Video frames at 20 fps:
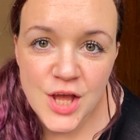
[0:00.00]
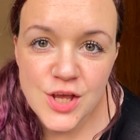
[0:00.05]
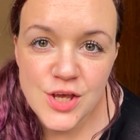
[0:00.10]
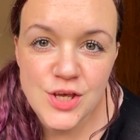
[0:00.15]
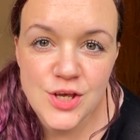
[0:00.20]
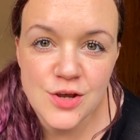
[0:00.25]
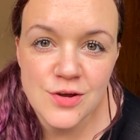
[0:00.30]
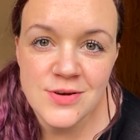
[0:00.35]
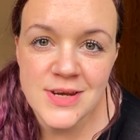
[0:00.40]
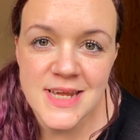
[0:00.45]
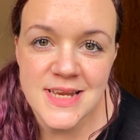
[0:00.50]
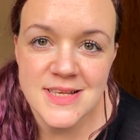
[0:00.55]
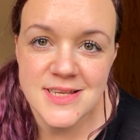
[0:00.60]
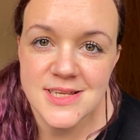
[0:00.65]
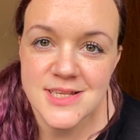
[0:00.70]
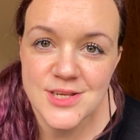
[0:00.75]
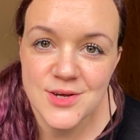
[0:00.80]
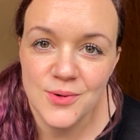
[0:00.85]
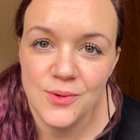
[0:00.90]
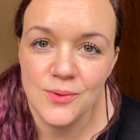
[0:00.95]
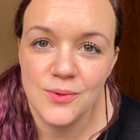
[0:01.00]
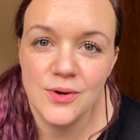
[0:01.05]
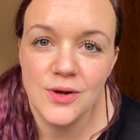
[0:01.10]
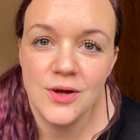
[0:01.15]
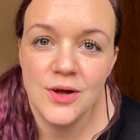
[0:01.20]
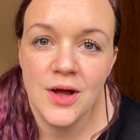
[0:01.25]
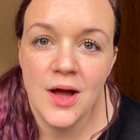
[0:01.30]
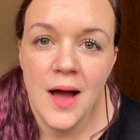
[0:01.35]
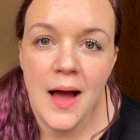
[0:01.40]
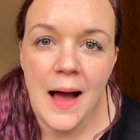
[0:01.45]
You need to talk
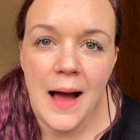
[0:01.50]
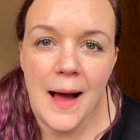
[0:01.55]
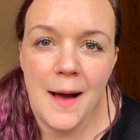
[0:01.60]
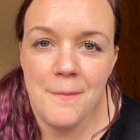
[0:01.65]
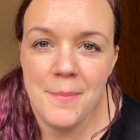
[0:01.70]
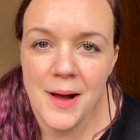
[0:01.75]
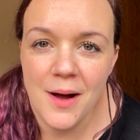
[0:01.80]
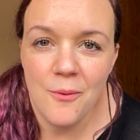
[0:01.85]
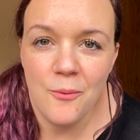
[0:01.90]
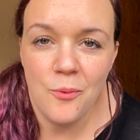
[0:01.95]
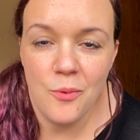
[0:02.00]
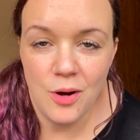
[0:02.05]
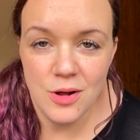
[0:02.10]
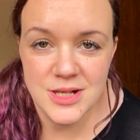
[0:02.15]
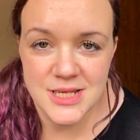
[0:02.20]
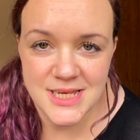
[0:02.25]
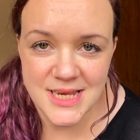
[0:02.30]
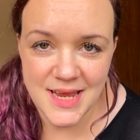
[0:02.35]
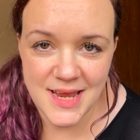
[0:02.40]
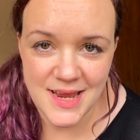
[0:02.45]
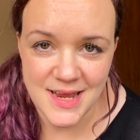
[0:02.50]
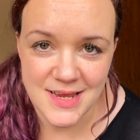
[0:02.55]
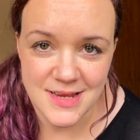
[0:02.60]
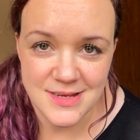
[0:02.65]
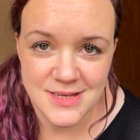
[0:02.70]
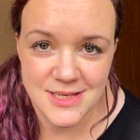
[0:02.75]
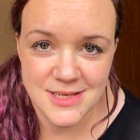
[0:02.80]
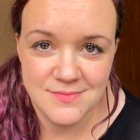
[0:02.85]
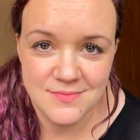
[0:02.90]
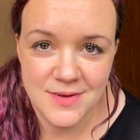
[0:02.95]
about what it
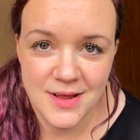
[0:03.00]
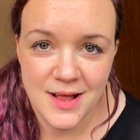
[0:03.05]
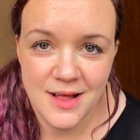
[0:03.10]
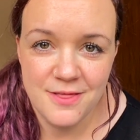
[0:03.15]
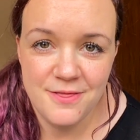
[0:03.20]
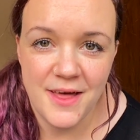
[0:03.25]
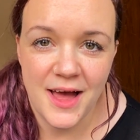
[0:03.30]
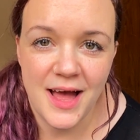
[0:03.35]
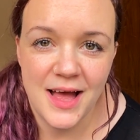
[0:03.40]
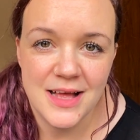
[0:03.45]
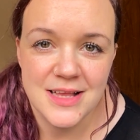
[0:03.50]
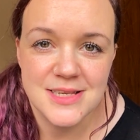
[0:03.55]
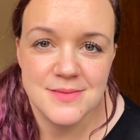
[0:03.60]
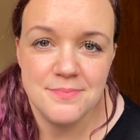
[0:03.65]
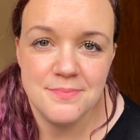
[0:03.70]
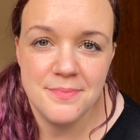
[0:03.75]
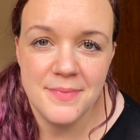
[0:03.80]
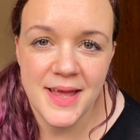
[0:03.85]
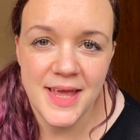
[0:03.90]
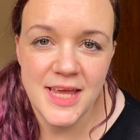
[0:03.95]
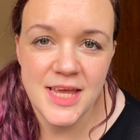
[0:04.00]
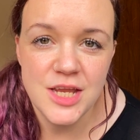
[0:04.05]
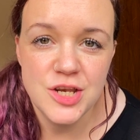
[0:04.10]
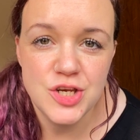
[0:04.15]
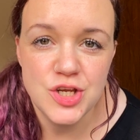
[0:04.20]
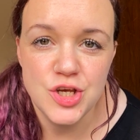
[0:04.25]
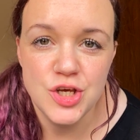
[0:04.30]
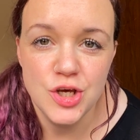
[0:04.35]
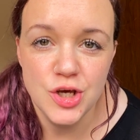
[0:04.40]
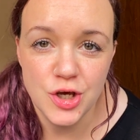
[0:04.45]
is that has made
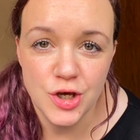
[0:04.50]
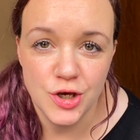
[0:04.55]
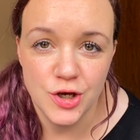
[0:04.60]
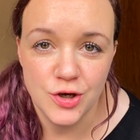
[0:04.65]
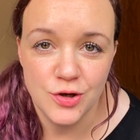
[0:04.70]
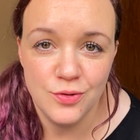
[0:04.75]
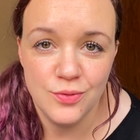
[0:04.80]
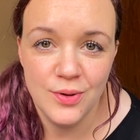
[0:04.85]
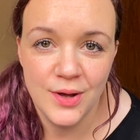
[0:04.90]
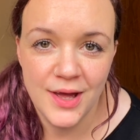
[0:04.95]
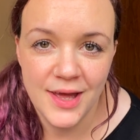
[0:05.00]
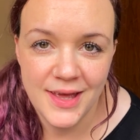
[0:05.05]
you